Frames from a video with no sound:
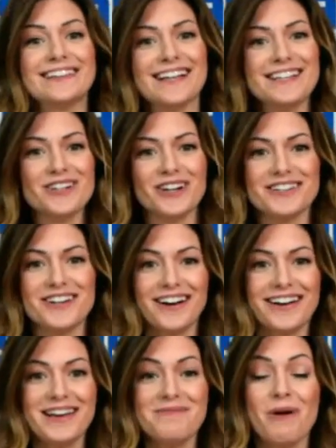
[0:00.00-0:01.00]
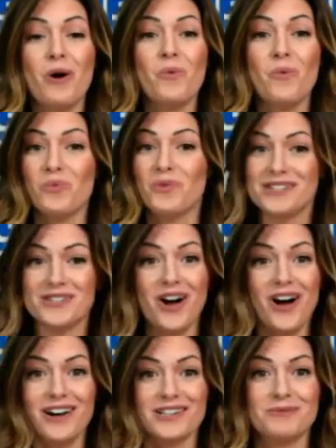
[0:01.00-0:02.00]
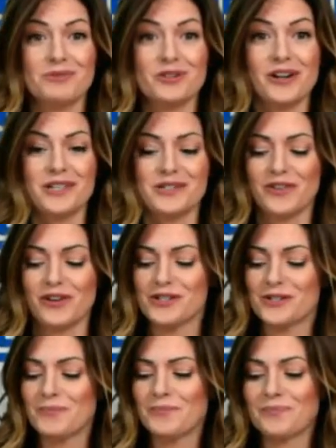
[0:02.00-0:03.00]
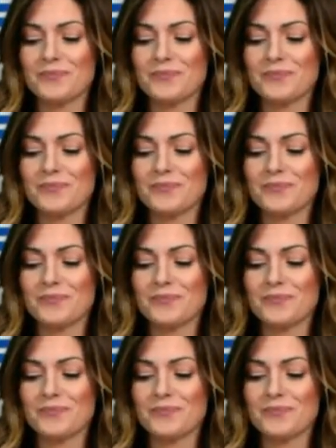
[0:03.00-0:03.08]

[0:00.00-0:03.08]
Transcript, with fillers: Let's start talking about these awesome transfers.